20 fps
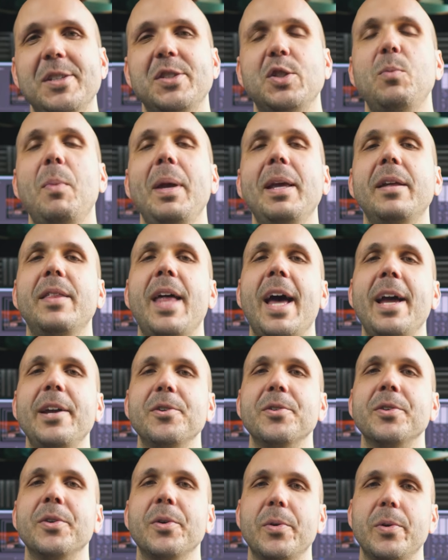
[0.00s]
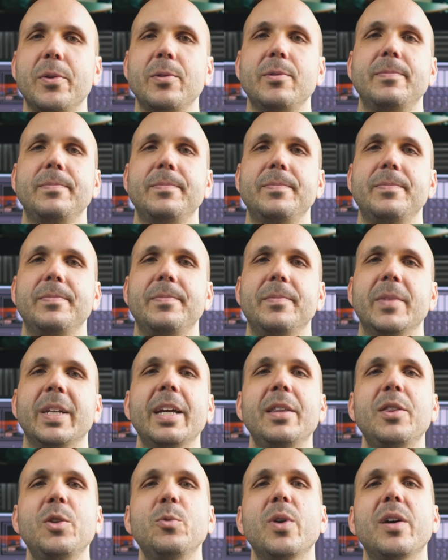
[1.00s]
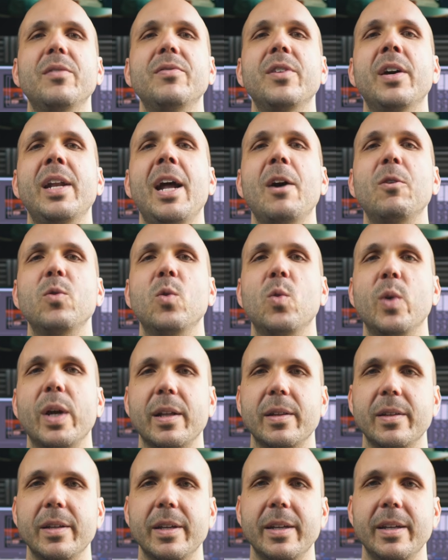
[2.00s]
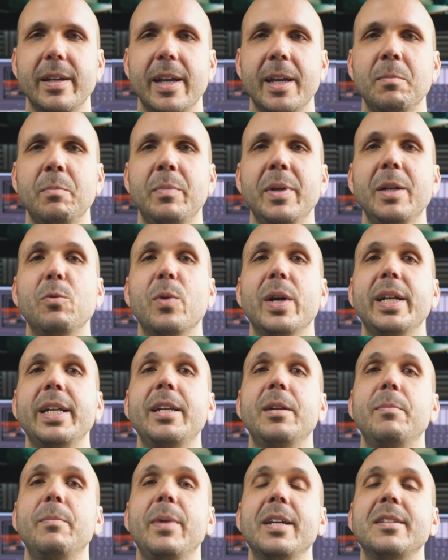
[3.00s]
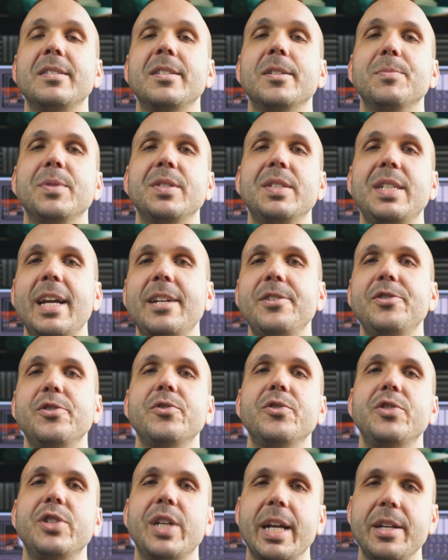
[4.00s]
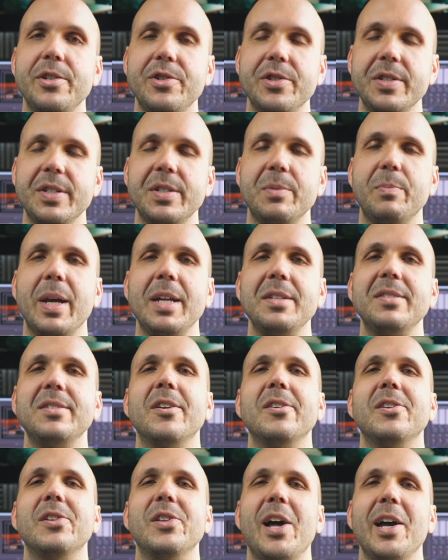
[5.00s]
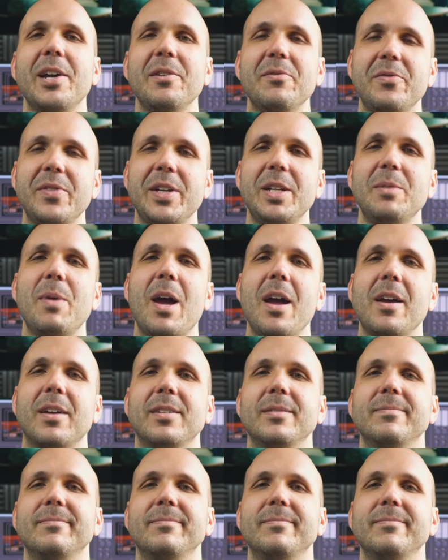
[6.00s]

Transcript: So make that your goal. Get the rough cut out quickly and be ready to make substantial changes based on client feedback.